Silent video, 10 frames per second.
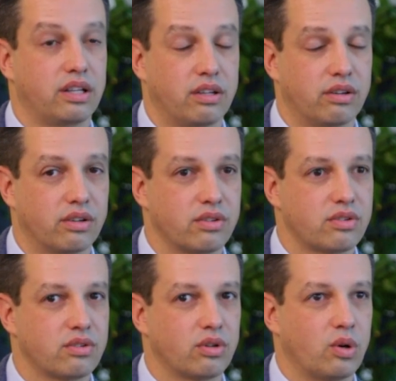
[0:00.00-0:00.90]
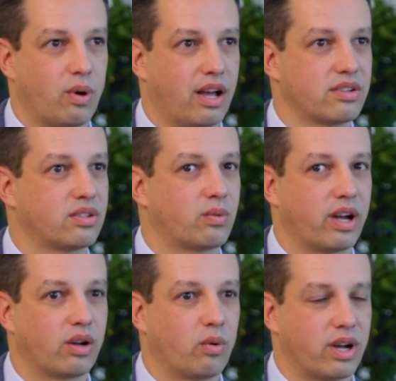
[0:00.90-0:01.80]
leaders who ask the
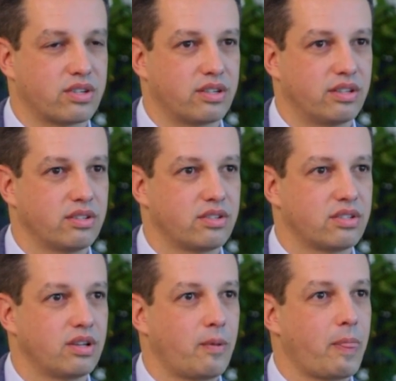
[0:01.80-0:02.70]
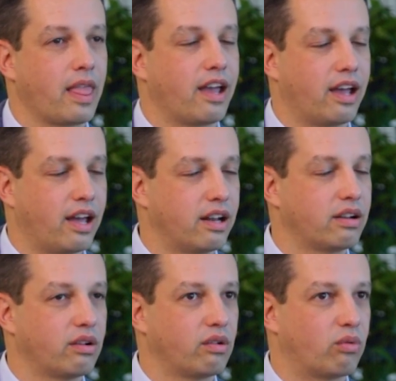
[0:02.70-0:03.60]
right questions
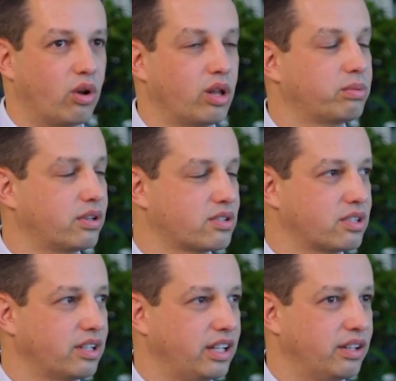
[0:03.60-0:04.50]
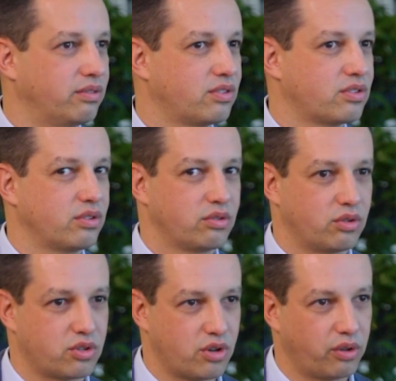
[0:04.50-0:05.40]
and roll up their sleeves
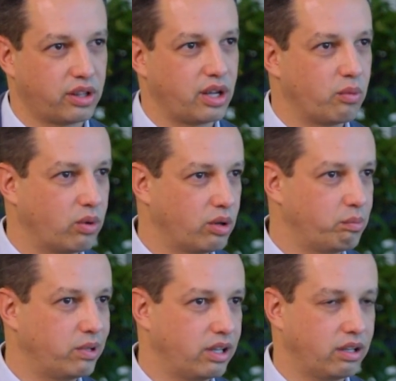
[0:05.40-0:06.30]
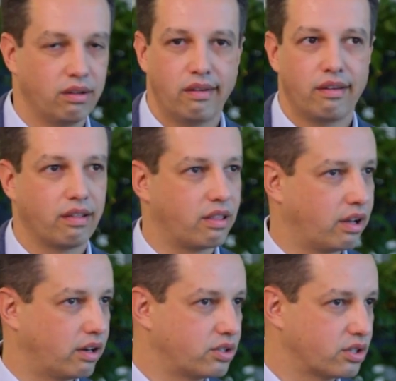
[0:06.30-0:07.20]
to show that they will be
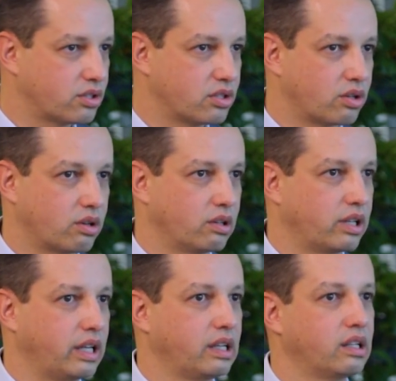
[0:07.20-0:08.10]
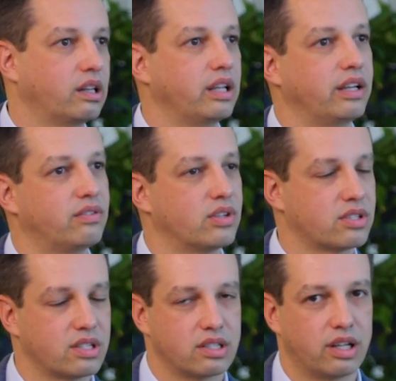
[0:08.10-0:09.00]
there just as early, leave
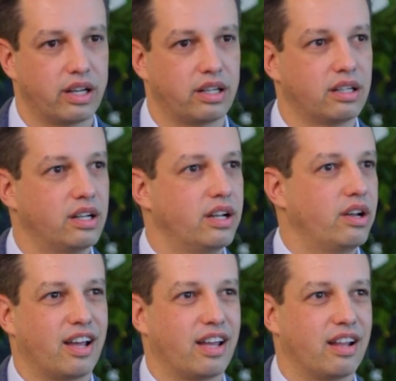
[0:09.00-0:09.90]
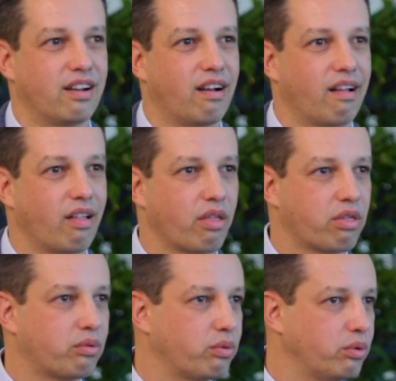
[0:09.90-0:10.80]
just as late. And
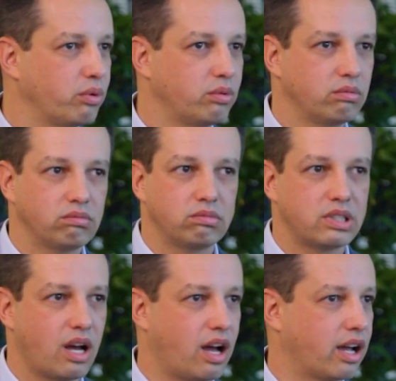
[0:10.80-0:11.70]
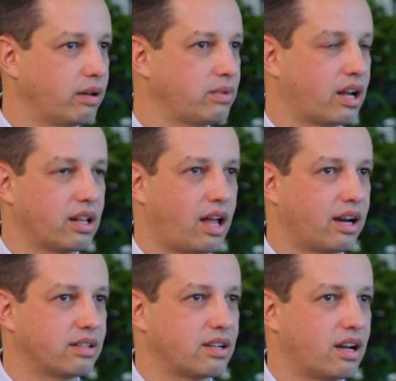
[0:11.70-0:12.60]
through time, not a lot
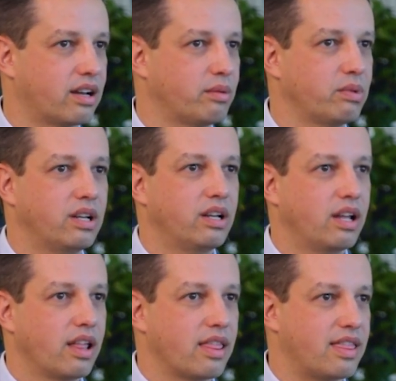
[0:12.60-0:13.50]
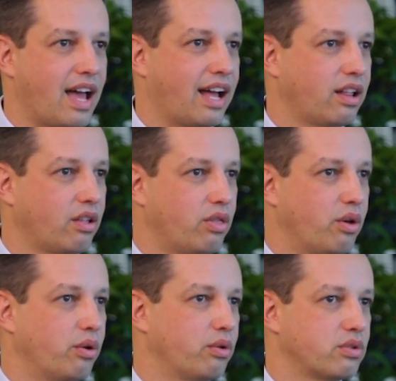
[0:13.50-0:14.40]
of time,
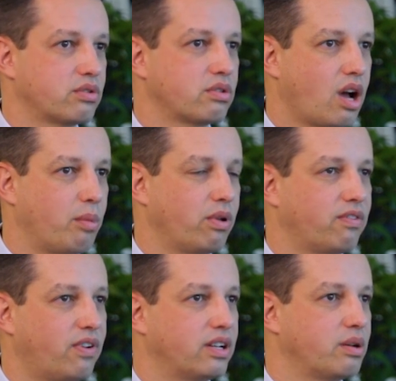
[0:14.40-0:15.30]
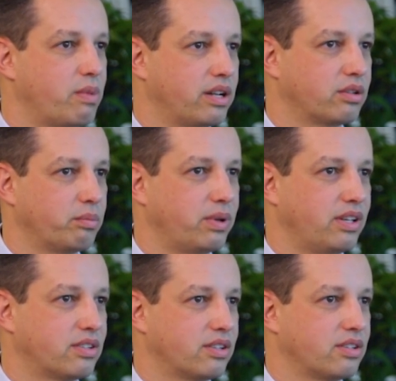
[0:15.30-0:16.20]
those couple fundamental
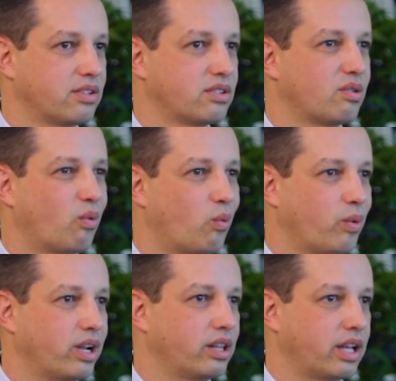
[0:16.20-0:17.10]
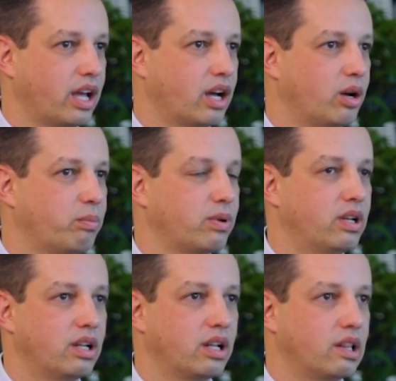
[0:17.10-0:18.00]
pieces really help
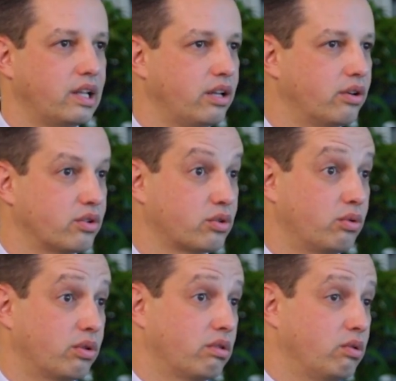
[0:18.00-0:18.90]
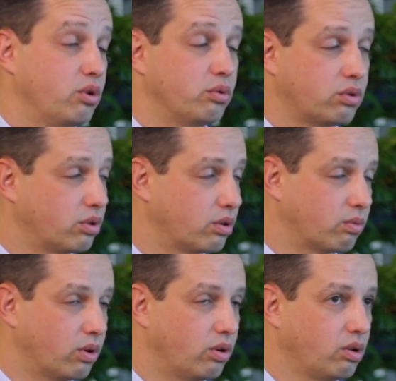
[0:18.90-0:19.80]
leaders who are new to their
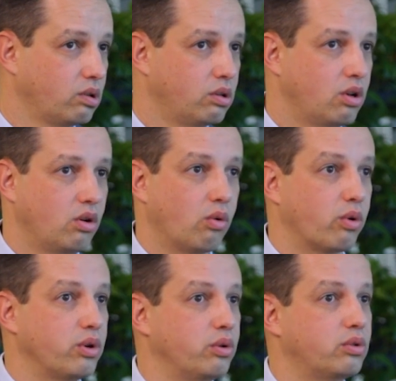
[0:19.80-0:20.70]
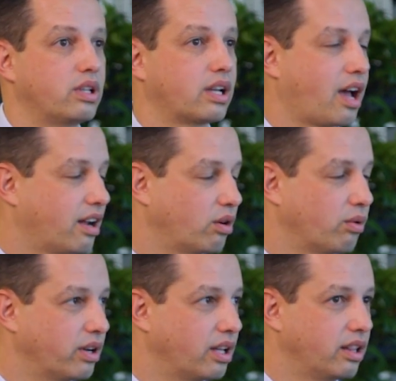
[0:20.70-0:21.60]
role or new to the
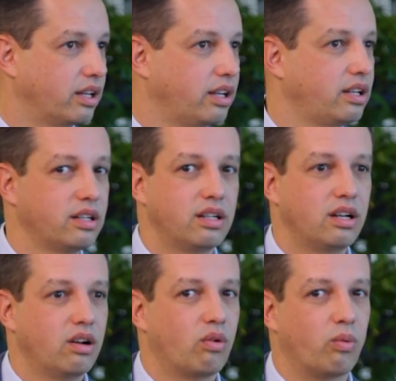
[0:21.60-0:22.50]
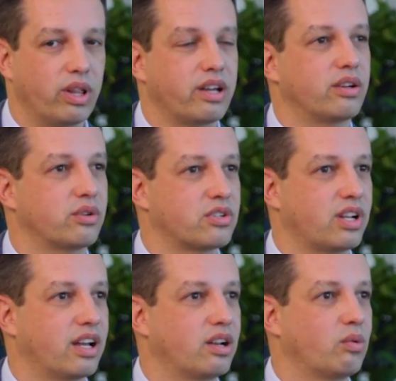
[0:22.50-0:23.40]
category they lead really
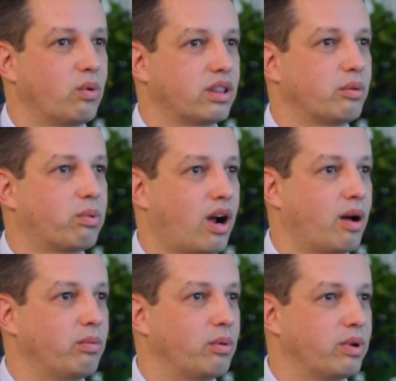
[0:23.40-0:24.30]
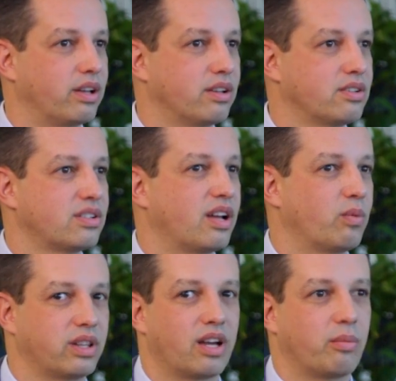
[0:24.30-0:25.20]
understand what the problem is and
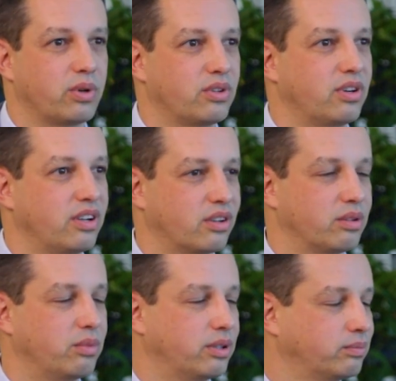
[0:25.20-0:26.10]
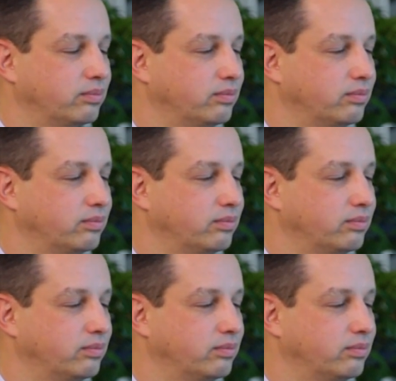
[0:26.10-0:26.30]
what the opportunity could be.